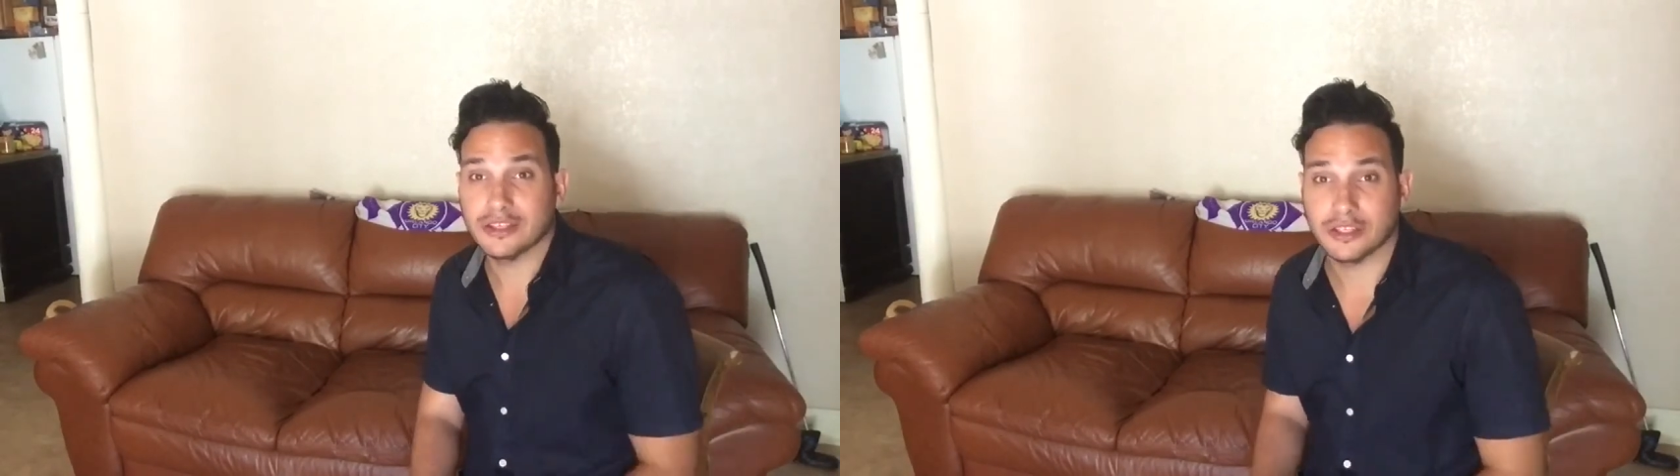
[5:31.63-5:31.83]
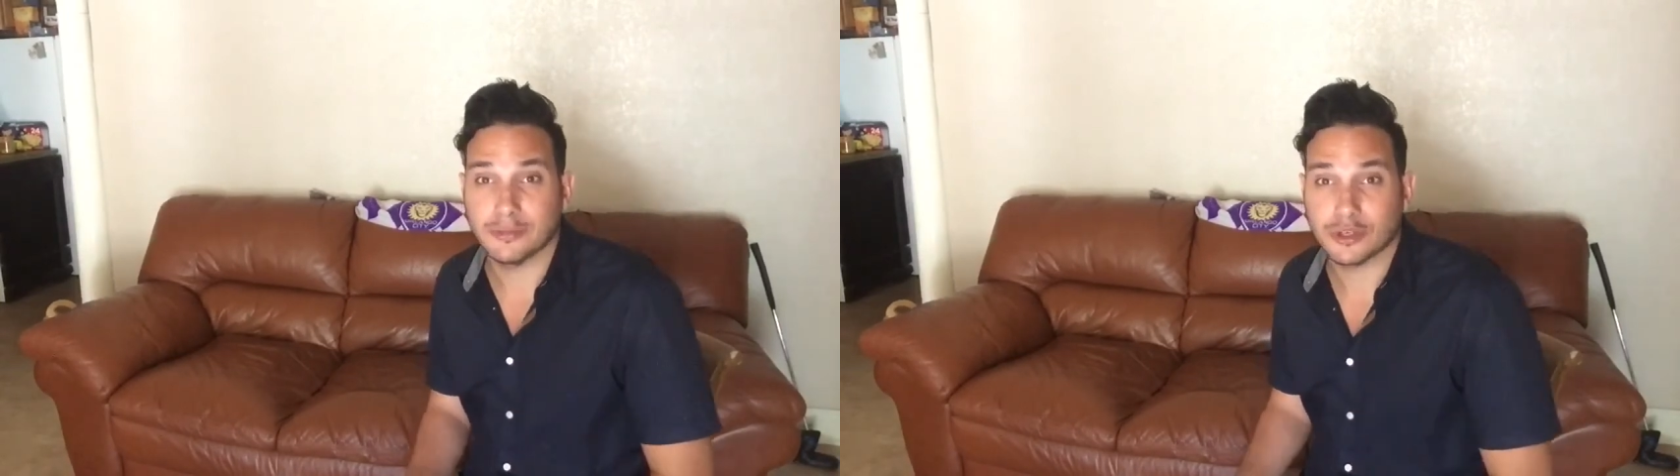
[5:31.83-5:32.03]

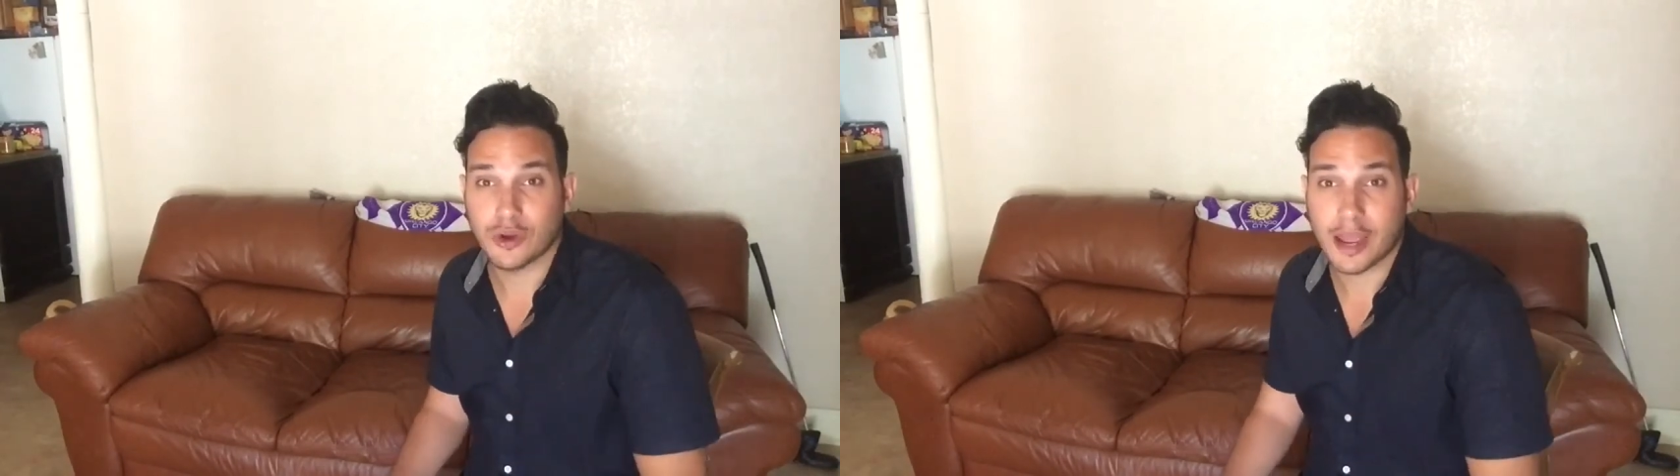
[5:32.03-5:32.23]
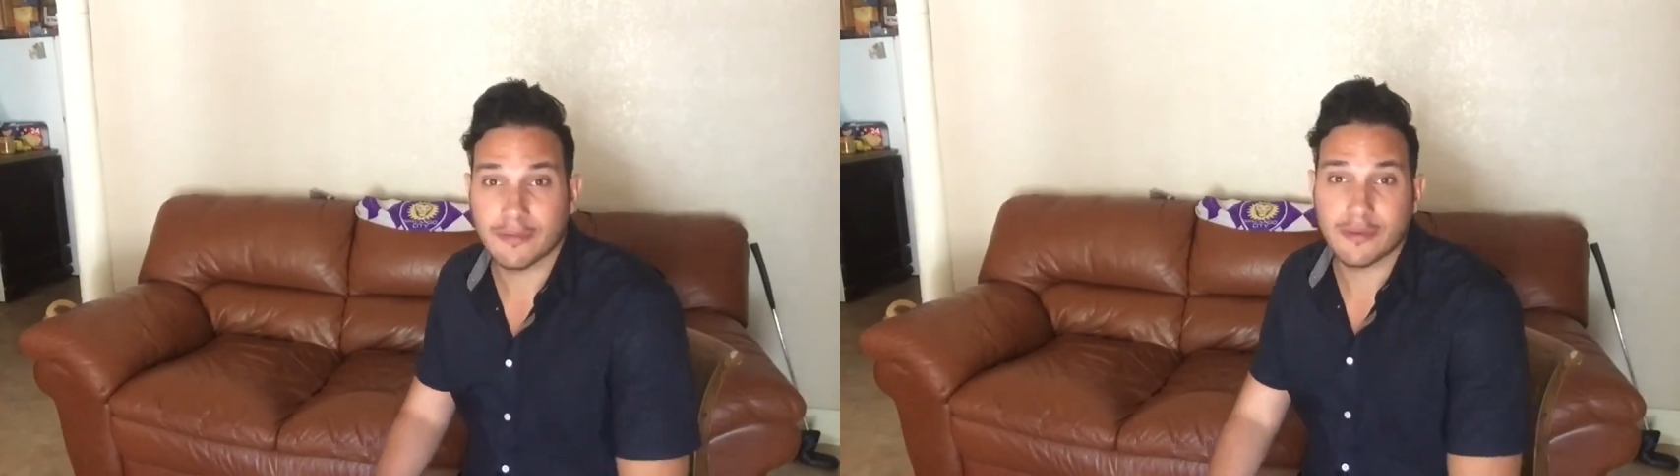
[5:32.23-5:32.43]

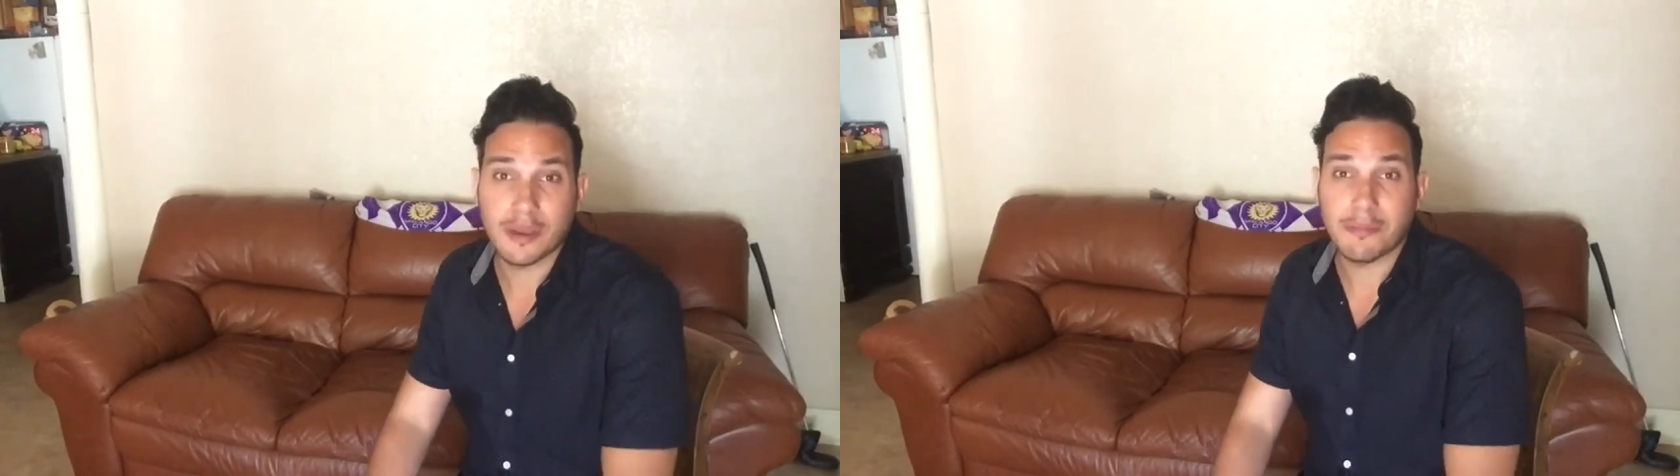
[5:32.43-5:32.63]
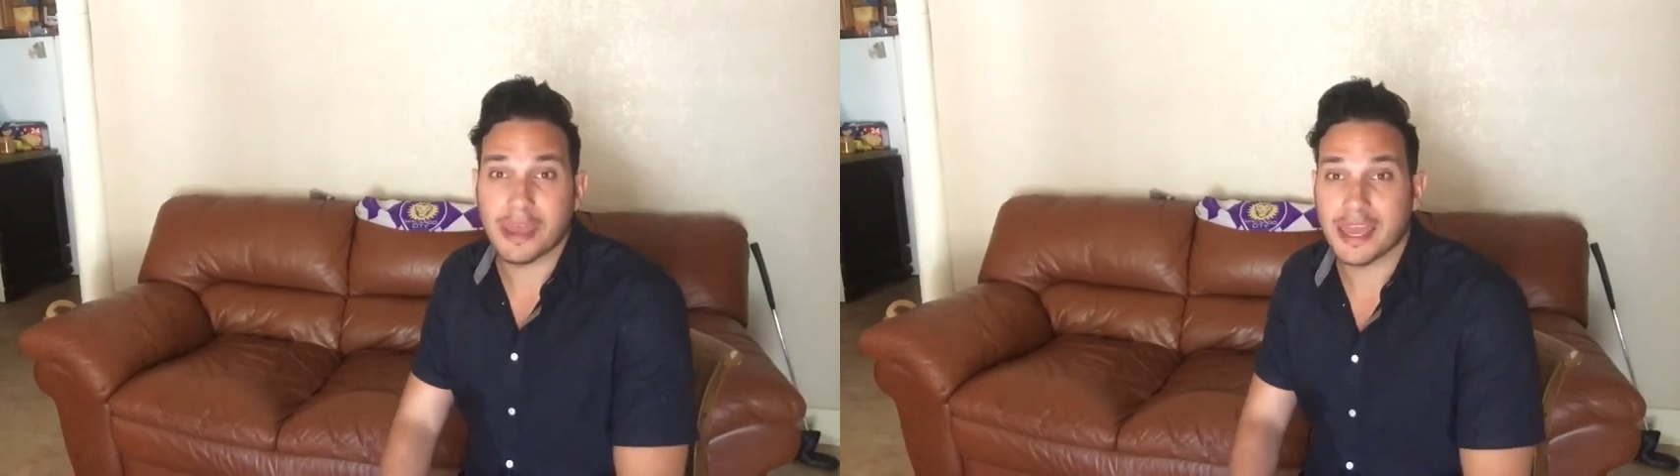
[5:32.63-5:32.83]
subscribe to
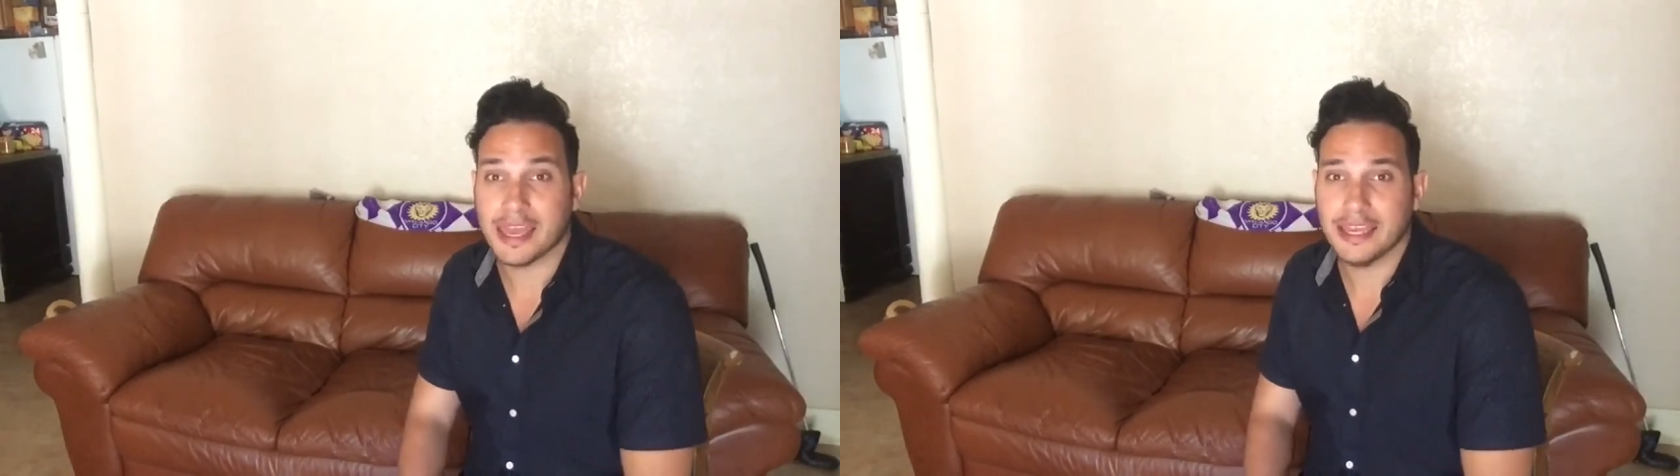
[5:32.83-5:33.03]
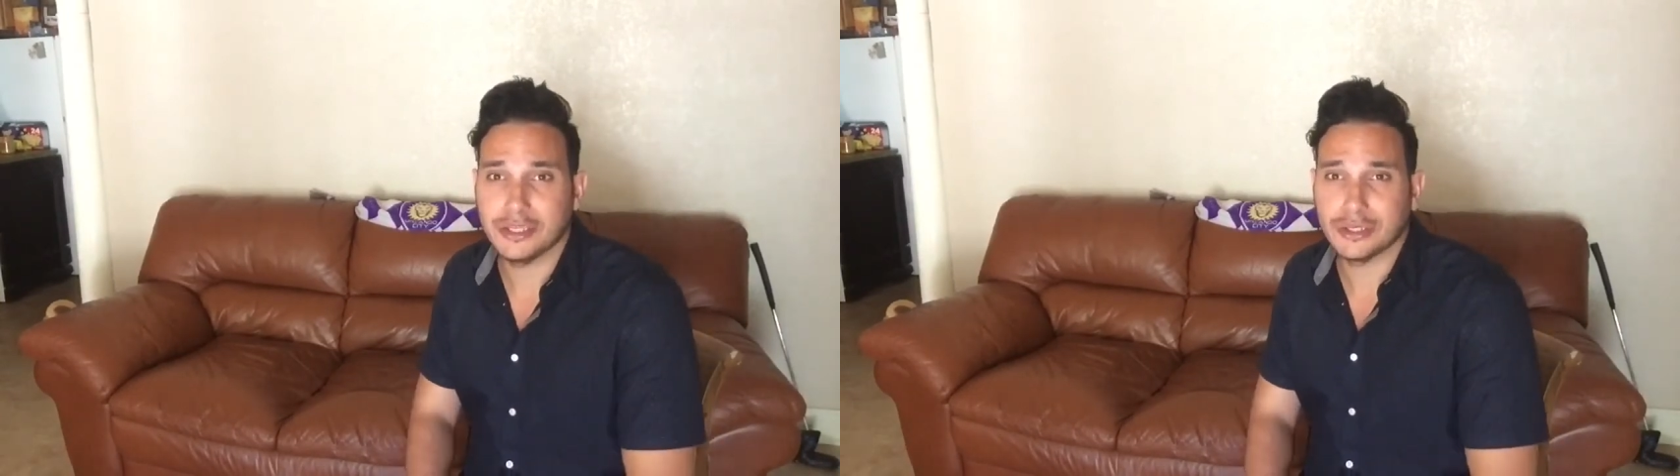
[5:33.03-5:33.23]
my
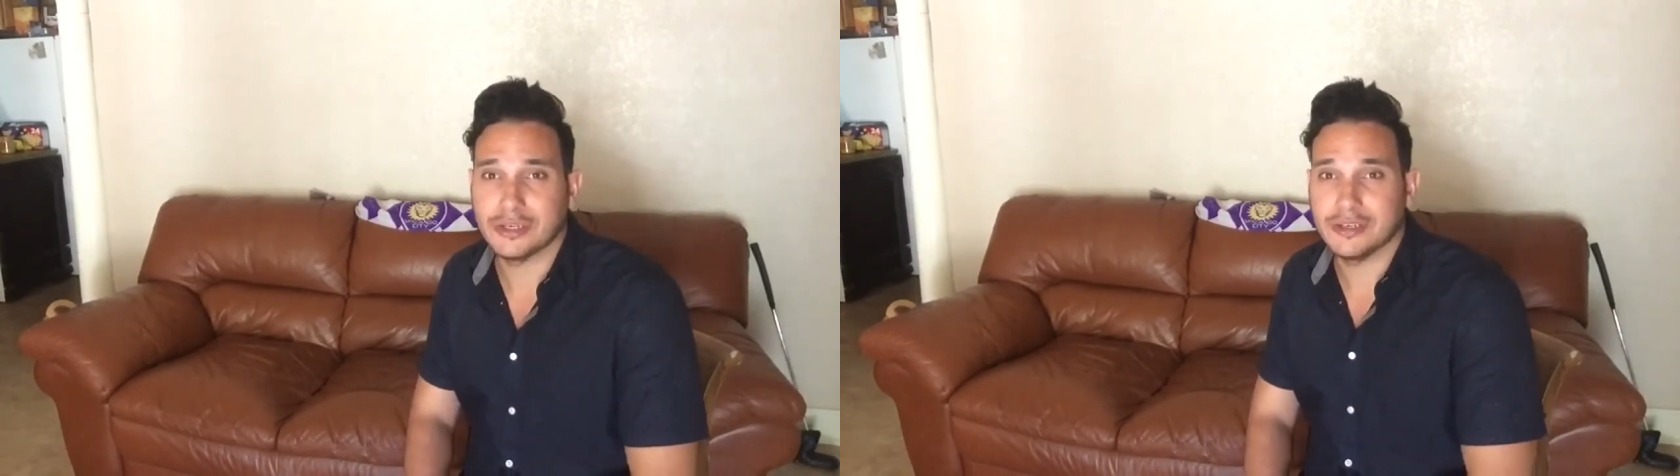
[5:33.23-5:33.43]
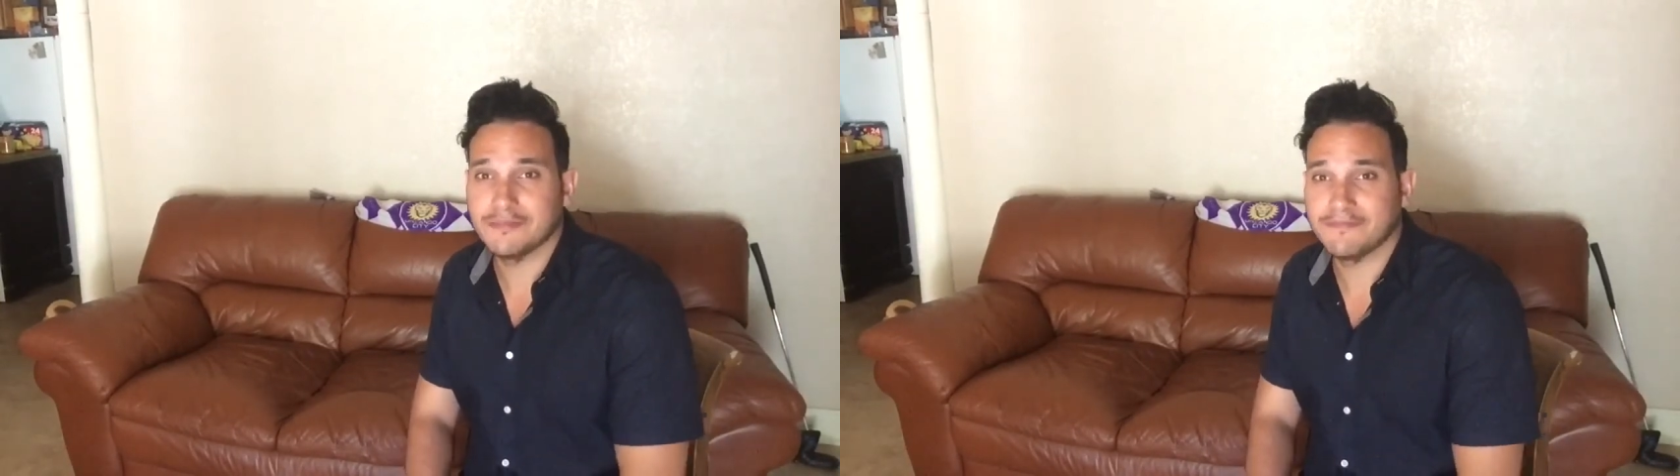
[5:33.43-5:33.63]
page
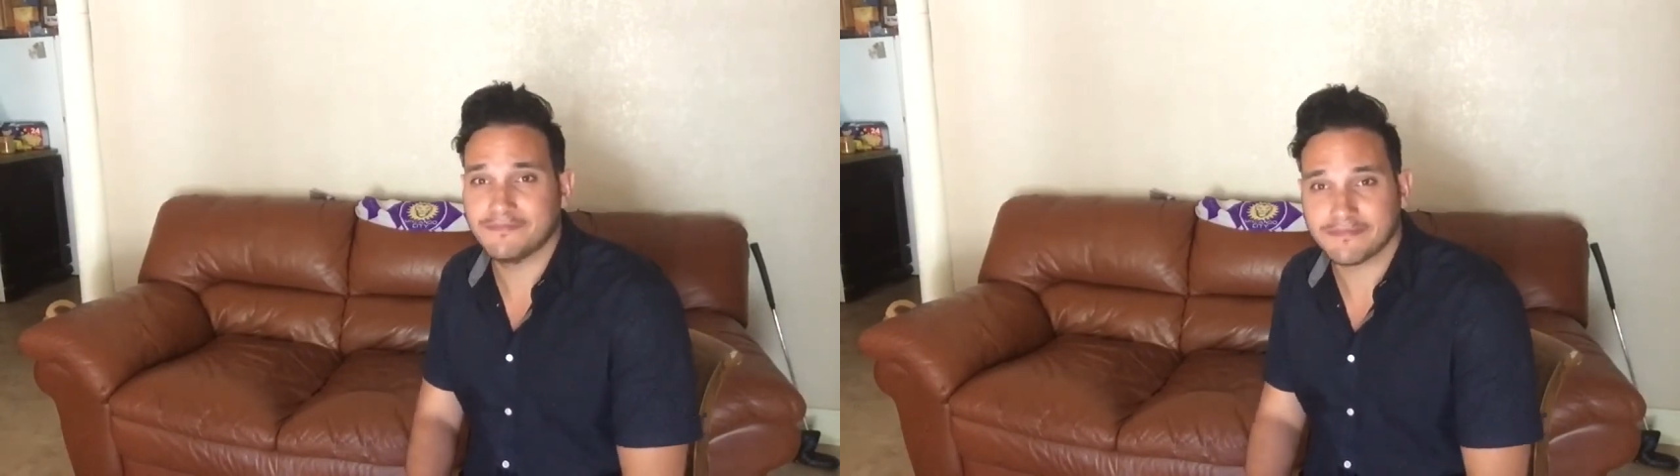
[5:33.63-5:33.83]
or